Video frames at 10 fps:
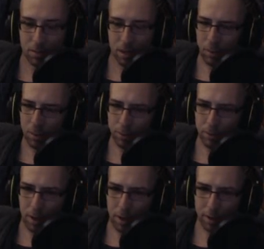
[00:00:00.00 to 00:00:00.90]
I wonder
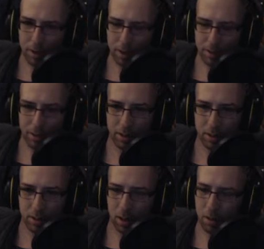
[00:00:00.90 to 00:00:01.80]
if anybody's actually
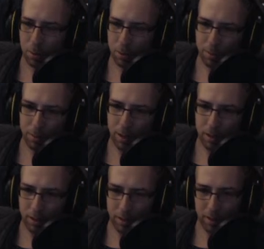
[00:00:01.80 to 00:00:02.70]
done
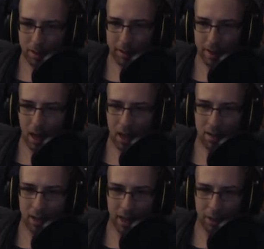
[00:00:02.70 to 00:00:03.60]
multiplayer. Is that like
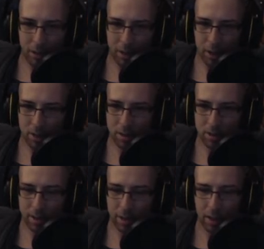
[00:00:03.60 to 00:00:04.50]
online or is it
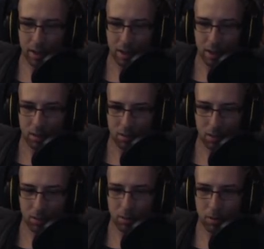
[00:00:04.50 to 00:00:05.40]
just like
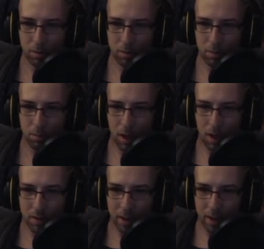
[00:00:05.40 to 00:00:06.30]
local
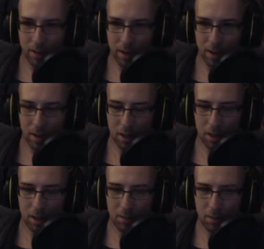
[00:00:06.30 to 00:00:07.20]
online, like on
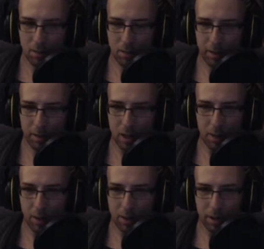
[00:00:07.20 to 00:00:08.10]
the local area
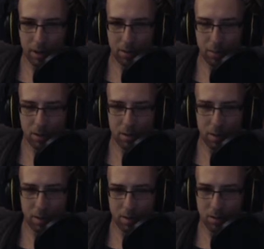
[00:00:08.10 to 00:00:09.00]
network, like with
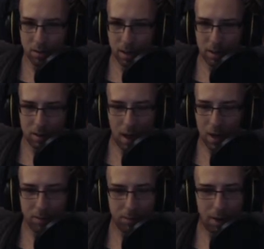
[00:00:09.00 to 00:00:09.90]
somebody else? I, I,
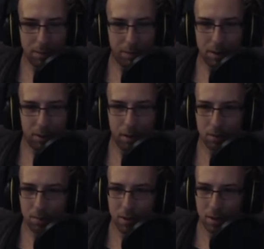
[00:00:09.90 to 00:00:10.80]
I really don't know.
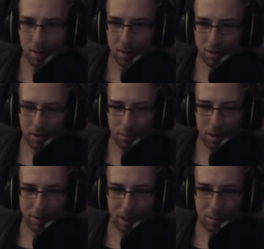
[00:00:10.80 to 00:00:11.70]
It's like
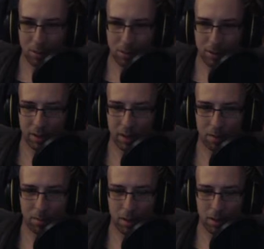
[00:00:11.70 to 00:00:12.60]
private games or is there like
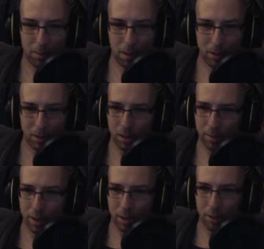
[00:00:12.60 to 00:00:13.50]
a, like a public
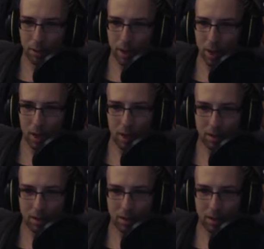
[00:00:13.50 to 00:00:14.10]
server that you join on?